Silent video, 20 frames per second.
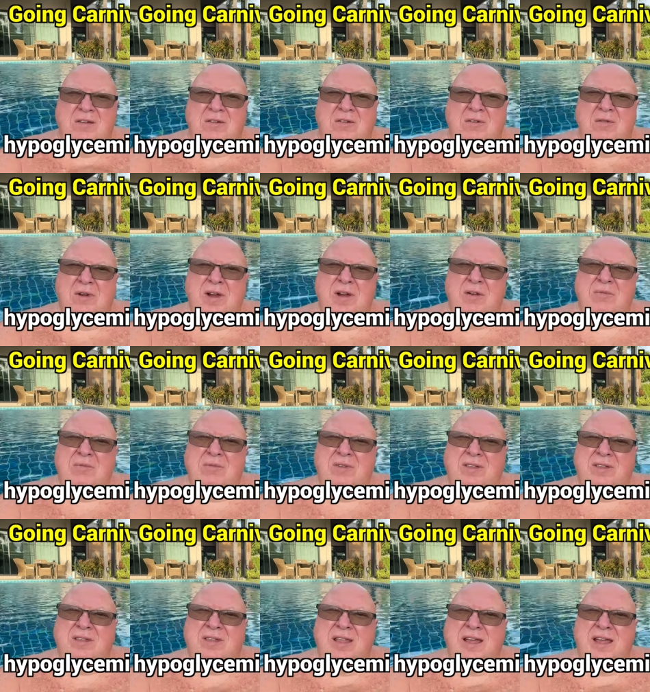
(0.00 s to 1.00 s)
Well,
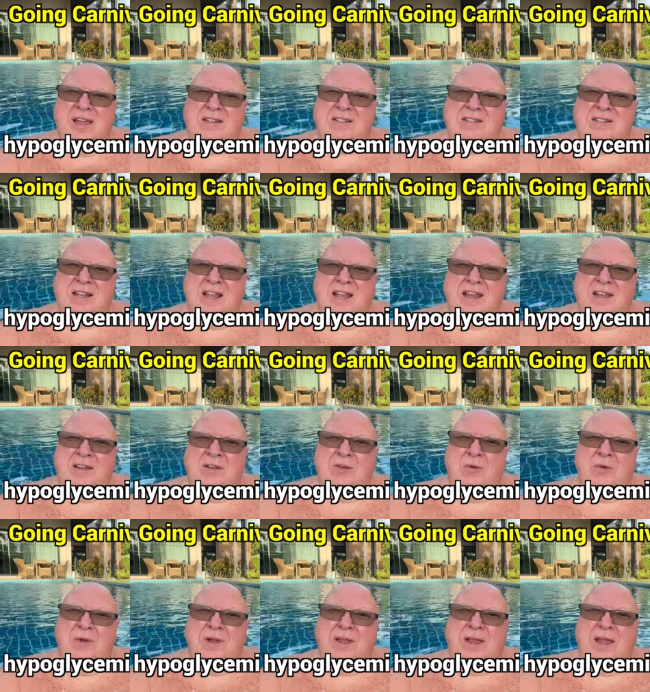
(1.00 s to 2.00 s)
last night
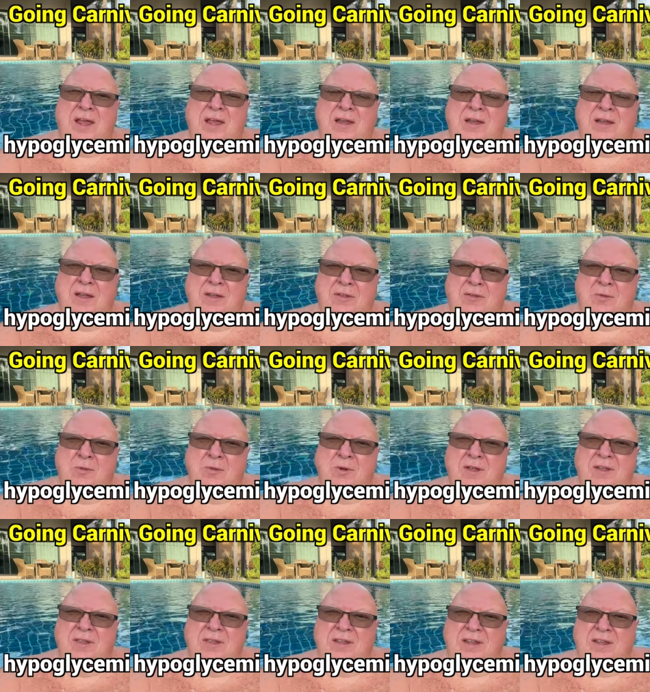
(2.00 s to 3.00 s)
Noy had another one
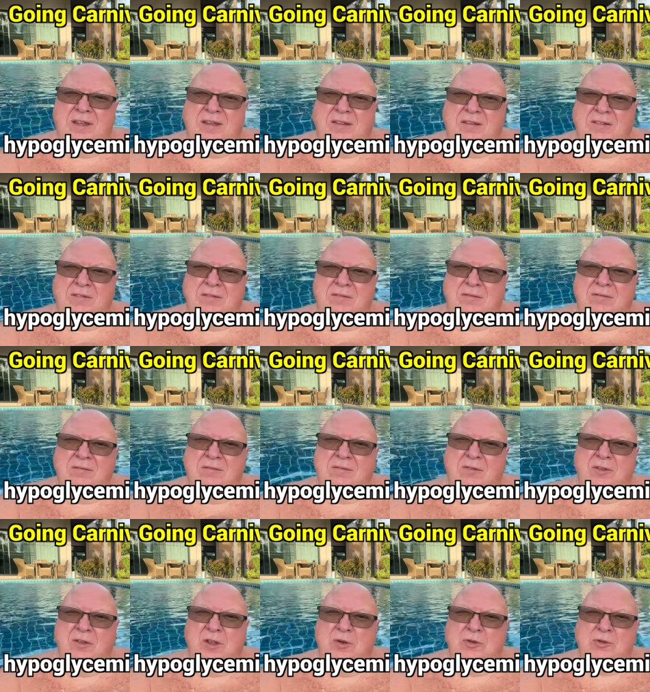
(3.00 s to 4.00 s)
of the
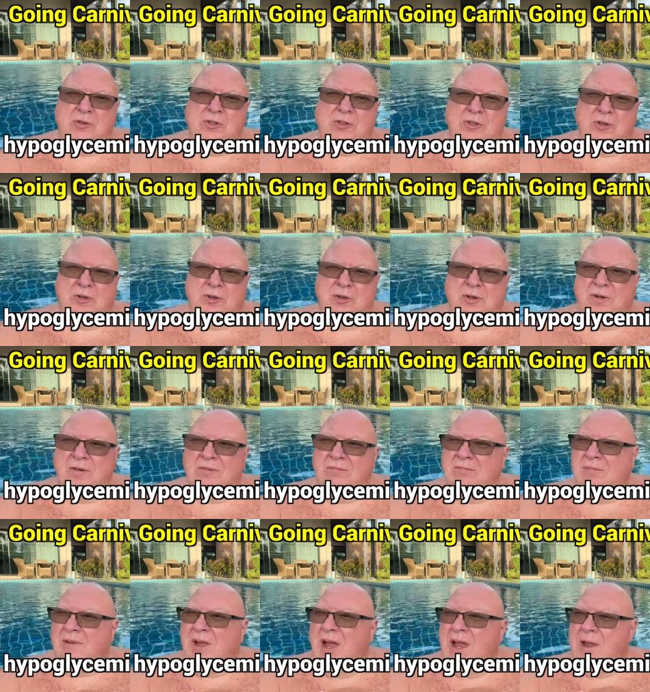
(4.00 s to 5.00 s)
low sugar
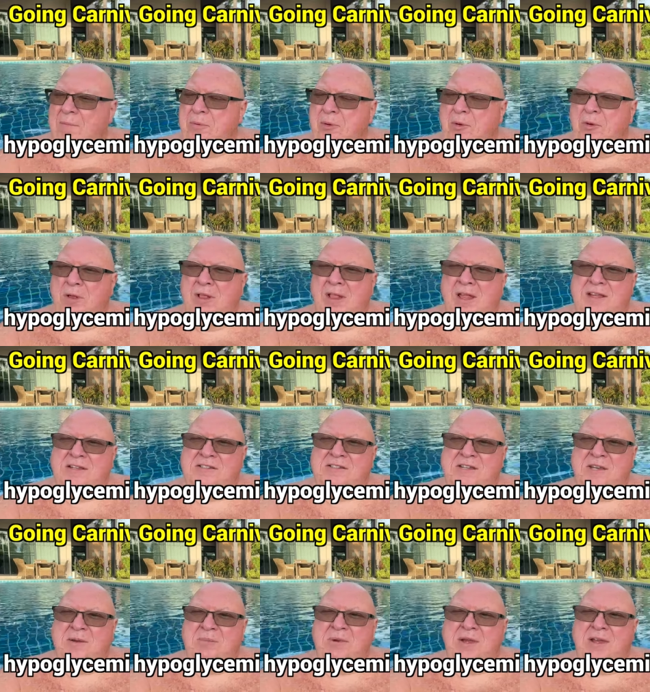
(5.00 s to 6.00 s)

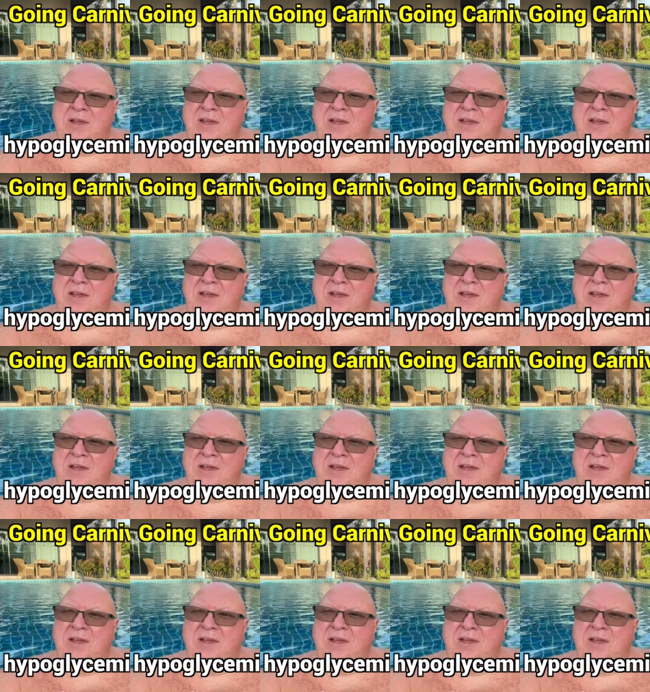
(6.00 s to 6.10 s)
hypoglycemic